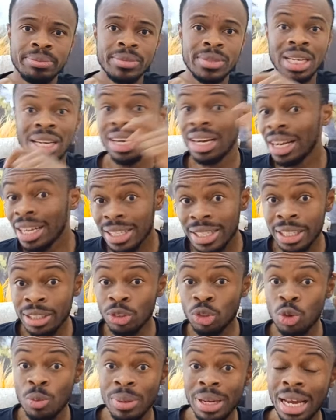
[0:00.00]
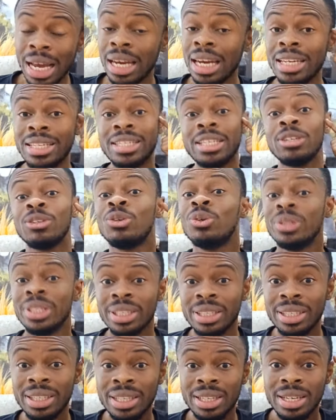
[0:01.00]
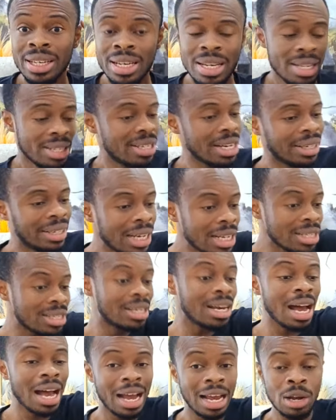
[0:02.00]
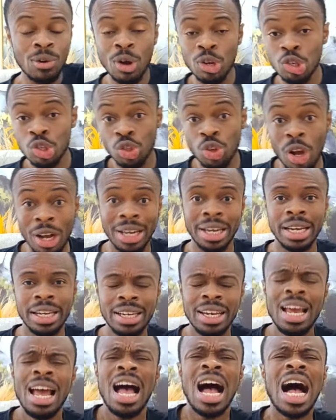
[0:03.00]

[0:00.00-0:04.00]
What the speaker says: Listen to me and listen good. So this guy was talking